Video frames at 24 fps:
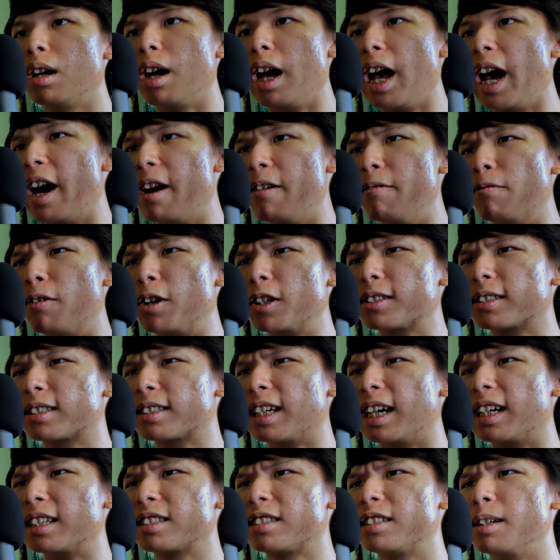And what
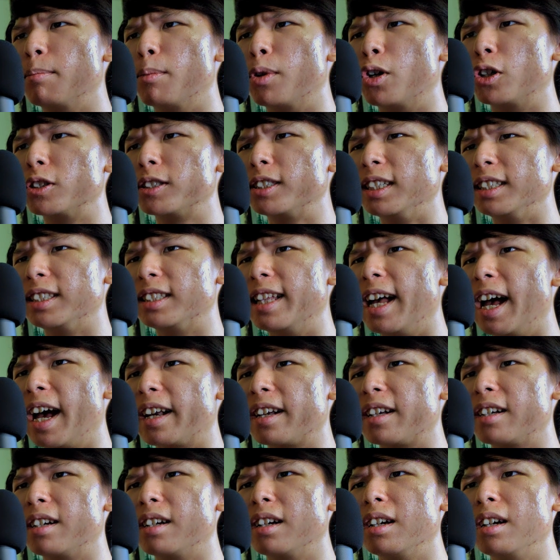sucks the most is that
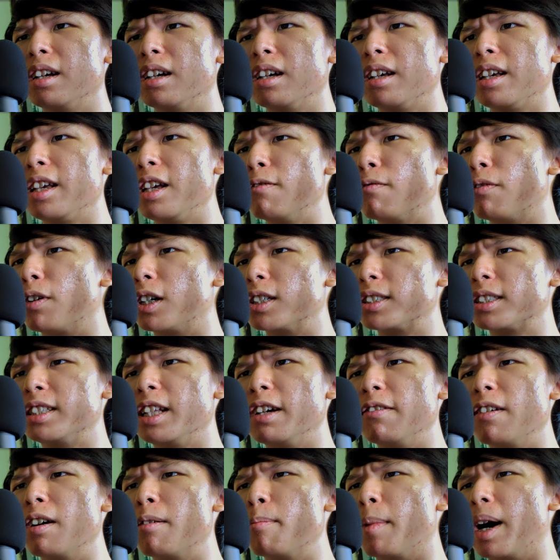he was
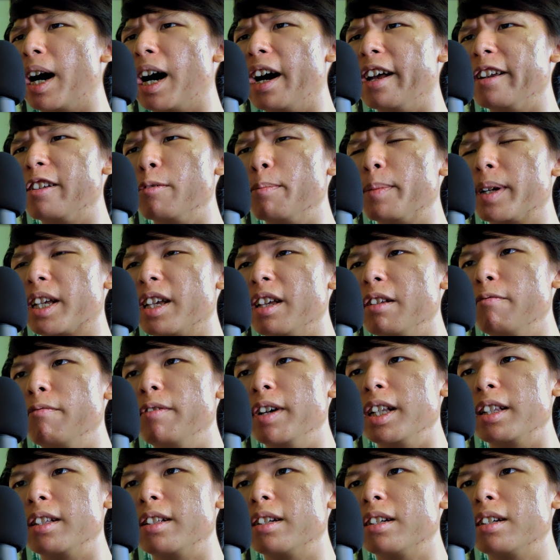never mine to begin
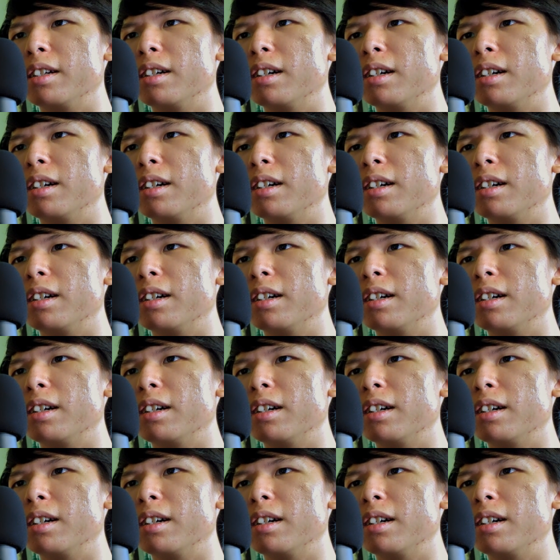with.